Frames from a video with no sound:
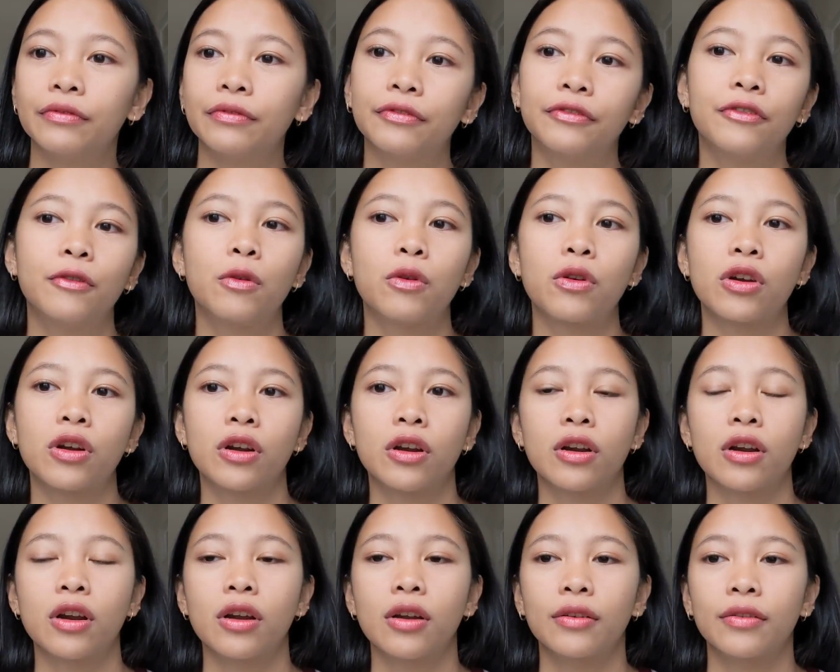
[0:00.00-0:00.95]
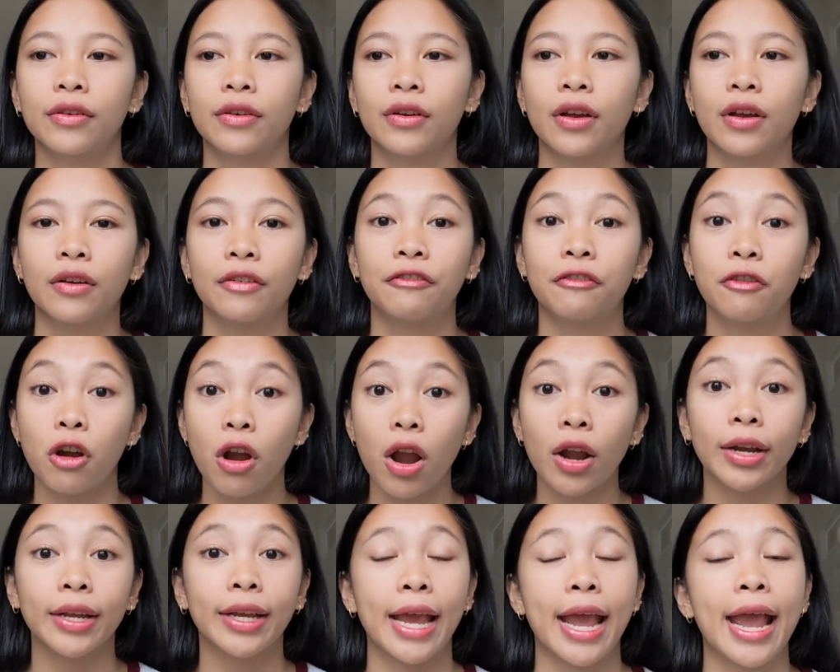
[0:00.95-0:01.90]
for for
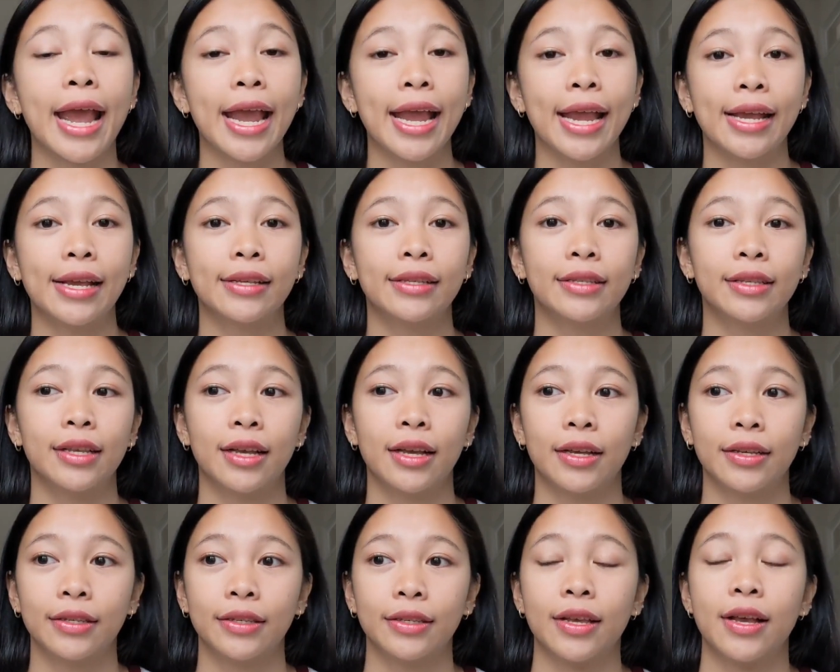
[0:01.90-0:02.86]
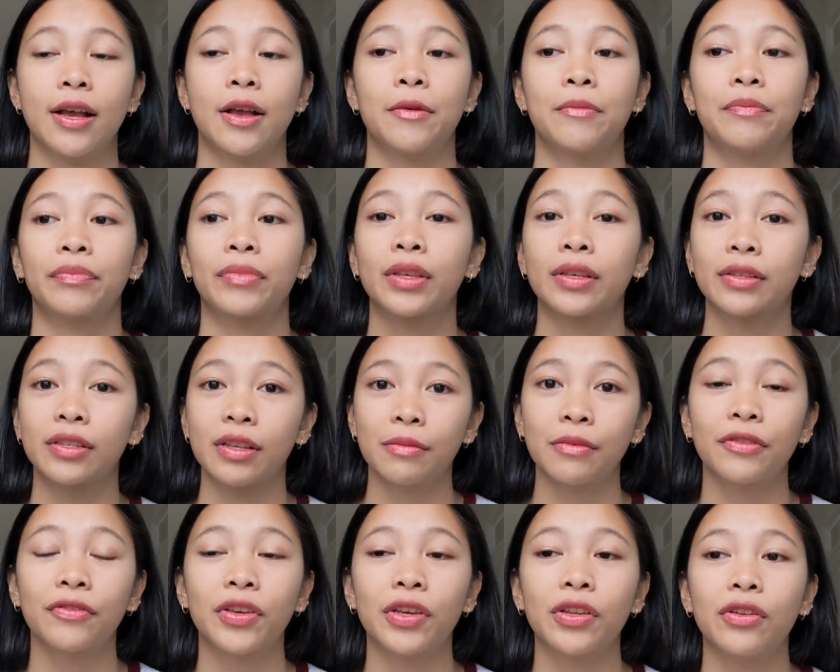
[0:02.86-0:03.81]
our case, as um,
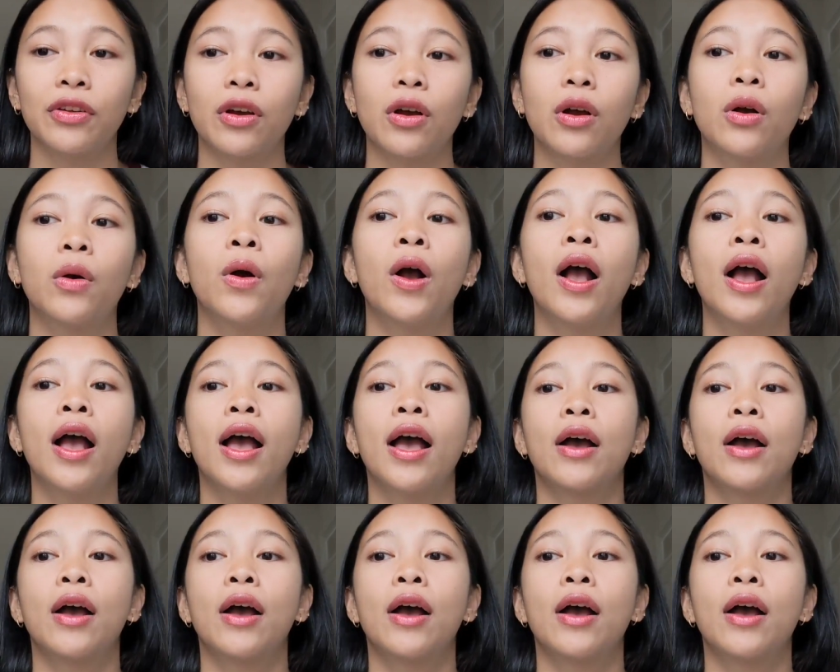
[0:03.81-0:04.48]
some of you know,